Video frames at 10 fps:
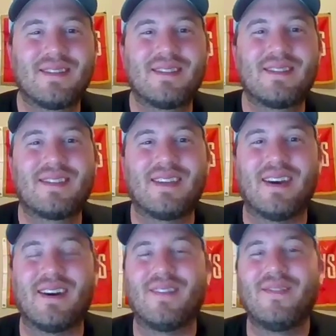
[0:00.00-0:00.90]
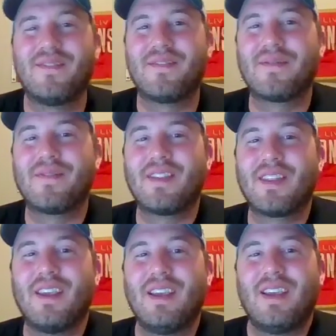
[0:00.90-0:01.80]
So
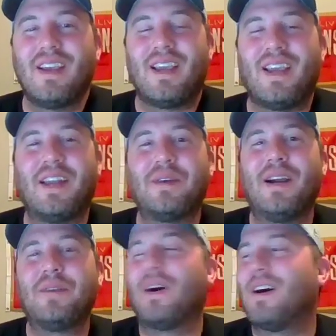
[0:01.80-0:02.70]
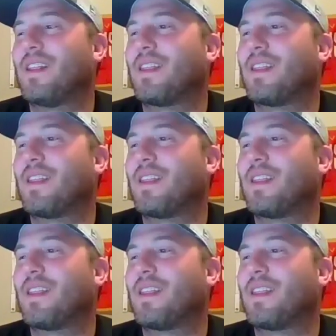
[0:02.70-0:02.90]
anyway, well,